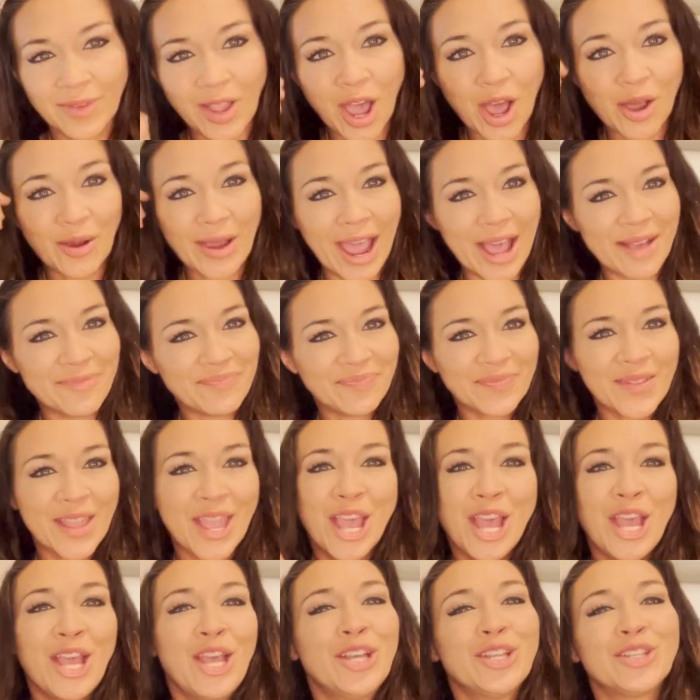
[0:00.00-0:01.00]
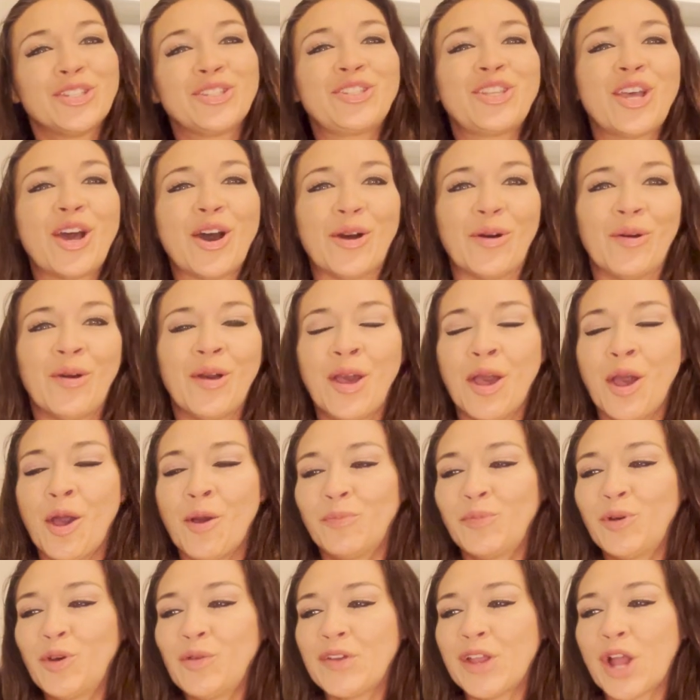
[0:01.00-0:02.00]
Okay, so
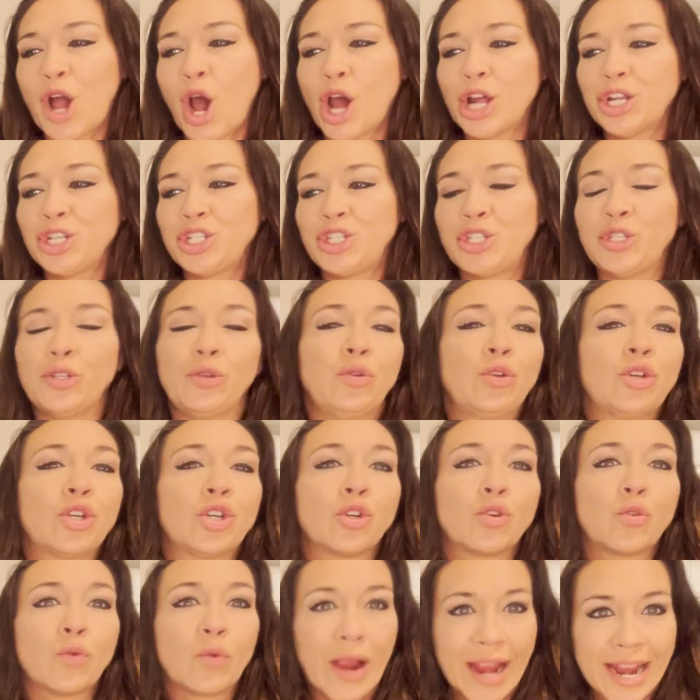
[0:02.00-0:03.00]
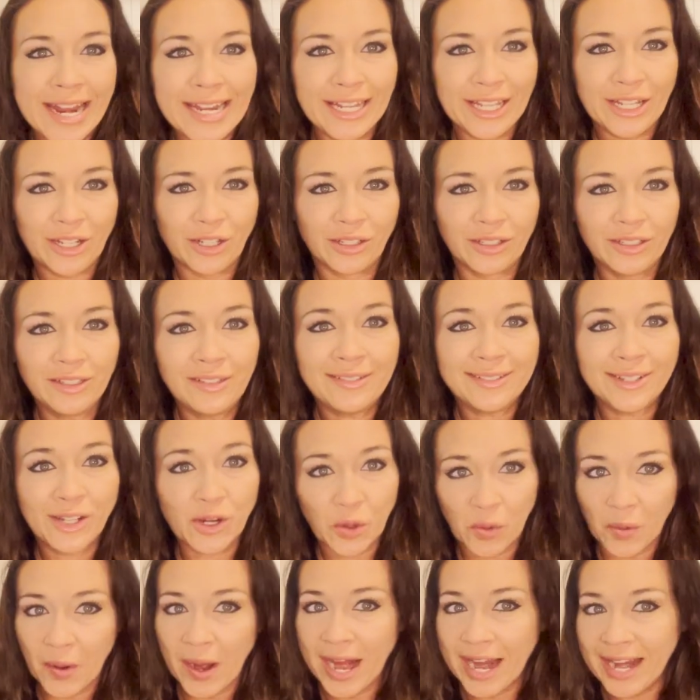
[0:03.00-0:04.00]
moving on to cranial.
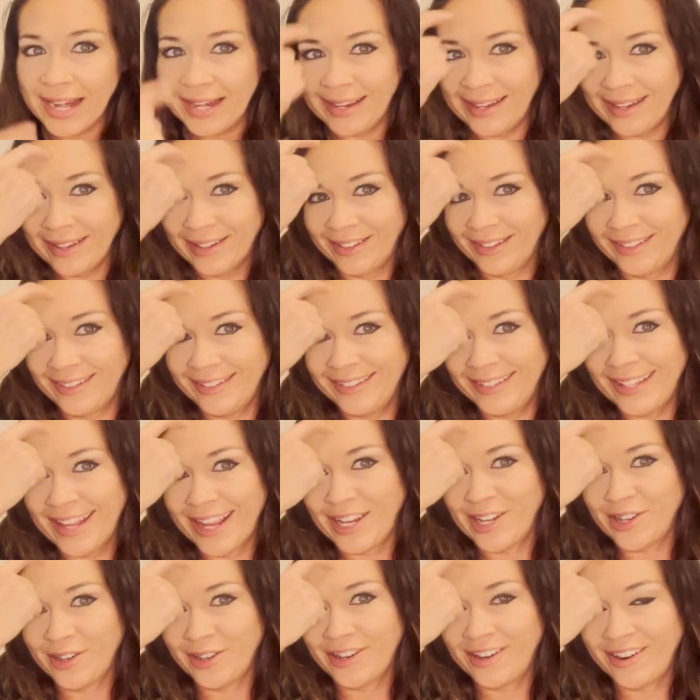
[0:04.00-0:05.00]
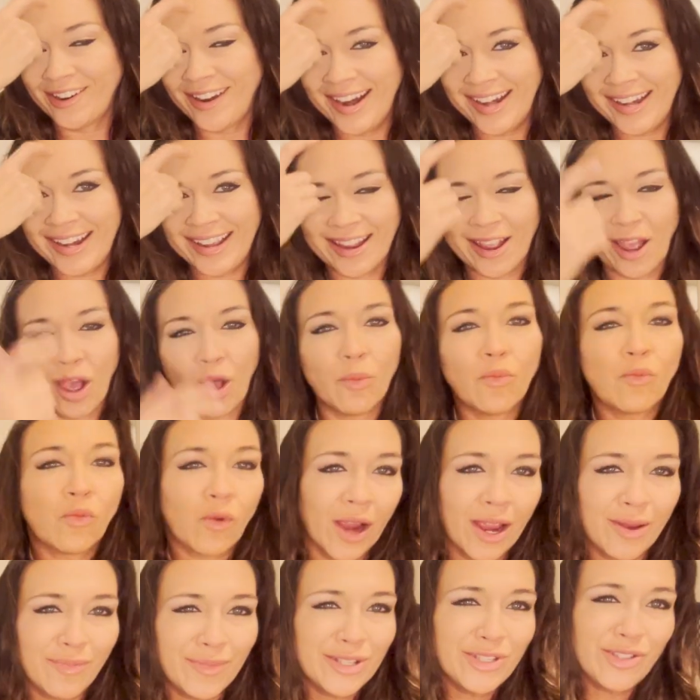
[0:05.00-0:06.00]
Cranial, like your cranium,
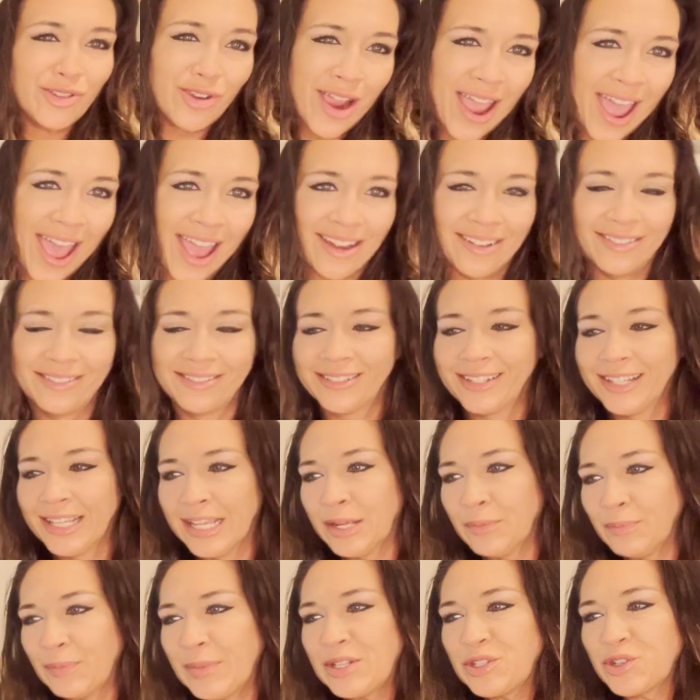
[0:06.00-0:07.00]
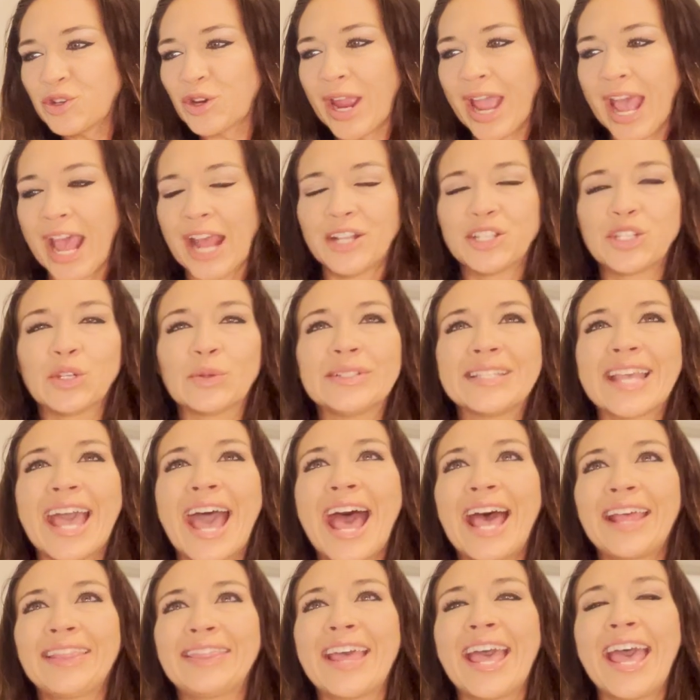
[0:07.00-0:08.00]
right, means your head. means your head. So it's
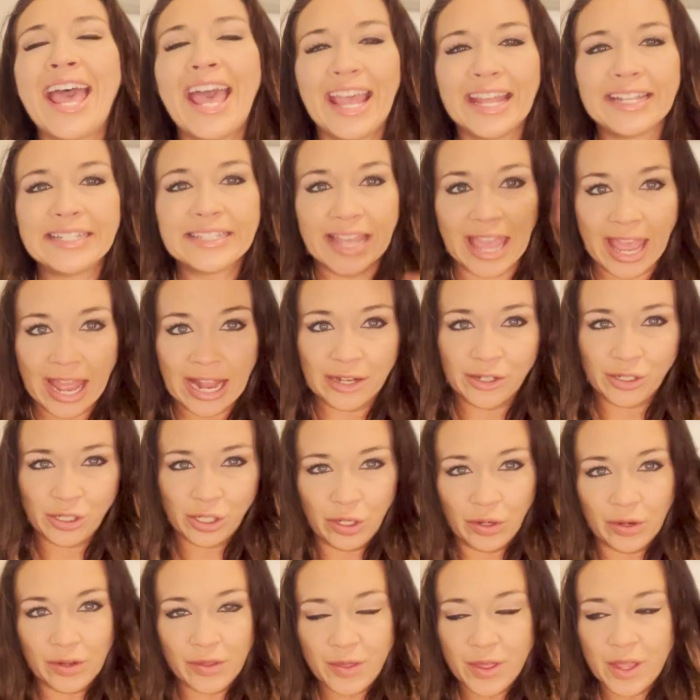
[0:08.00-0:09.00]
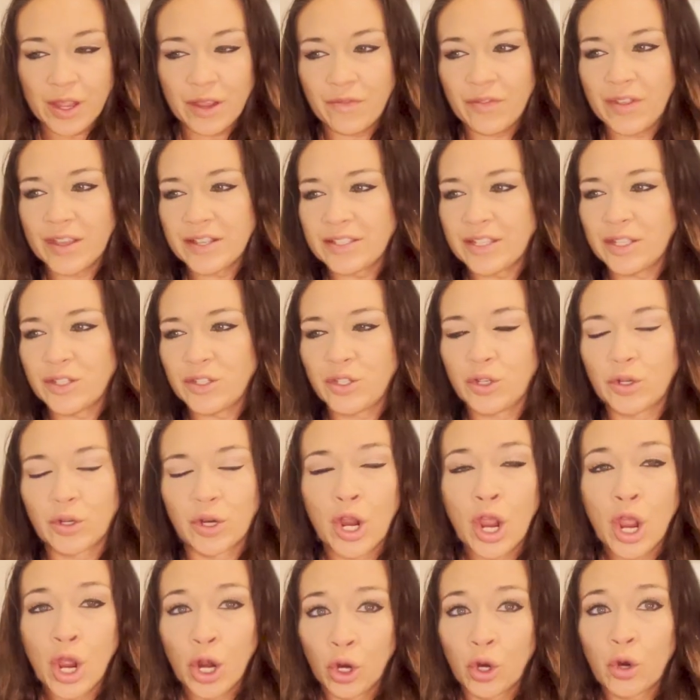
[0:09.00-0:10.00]
at the head's end. So you can think of this as
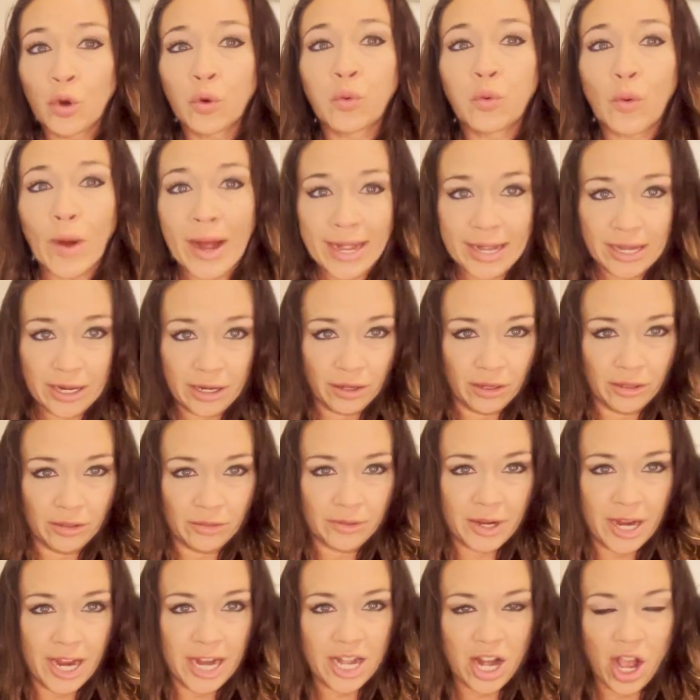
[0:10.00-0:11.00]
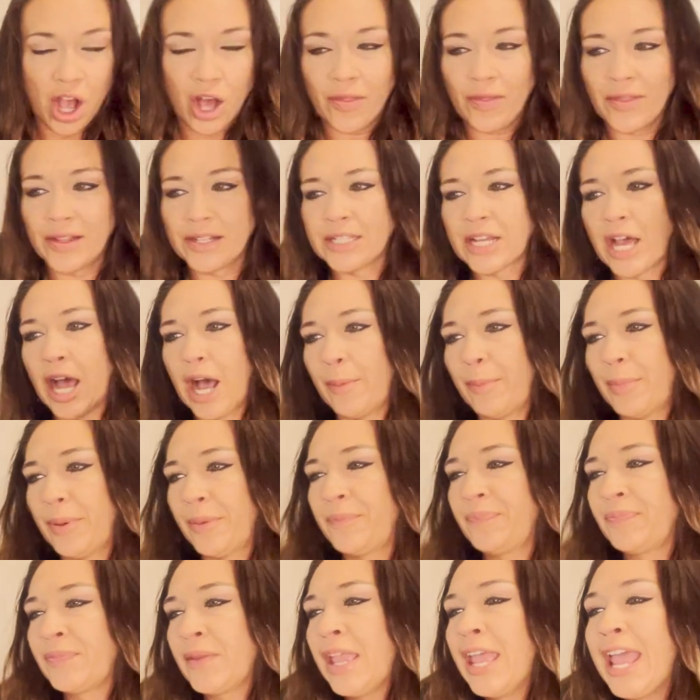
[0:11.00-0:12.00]
your cranial, right, on the top,
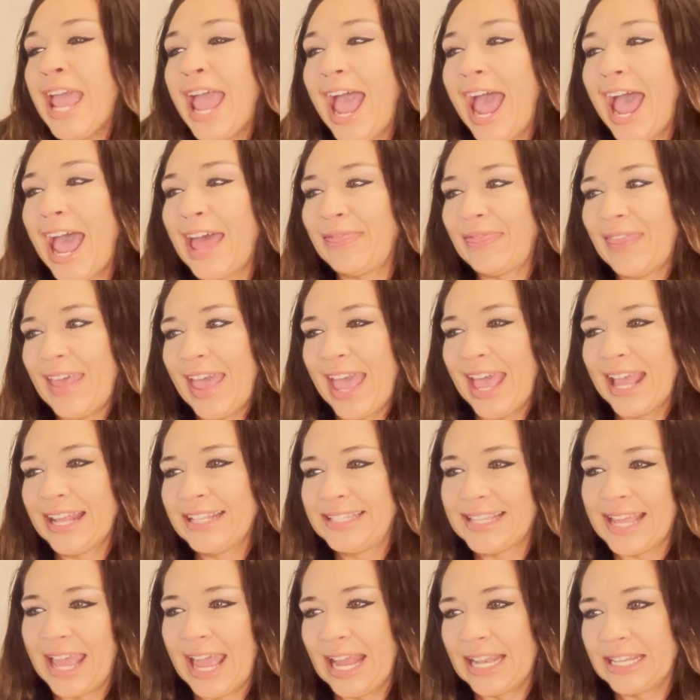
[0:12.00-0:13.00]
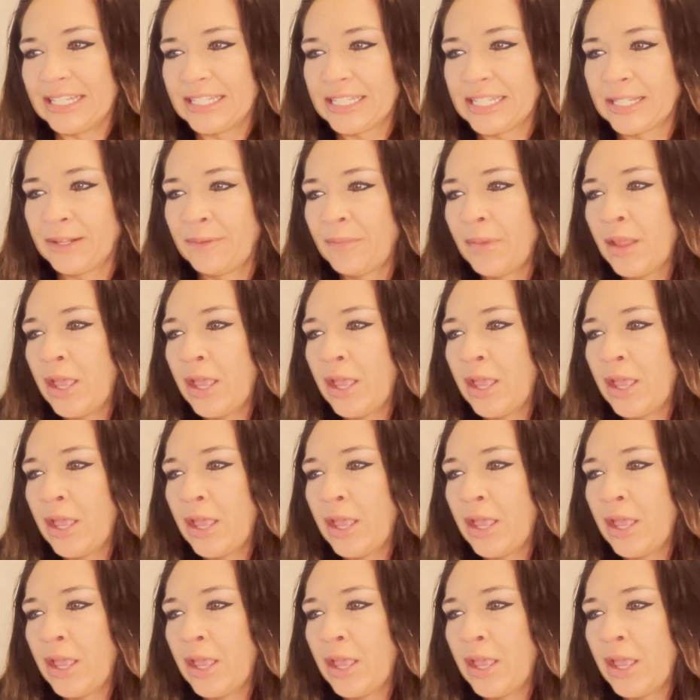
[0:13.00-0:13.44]
at the head's end.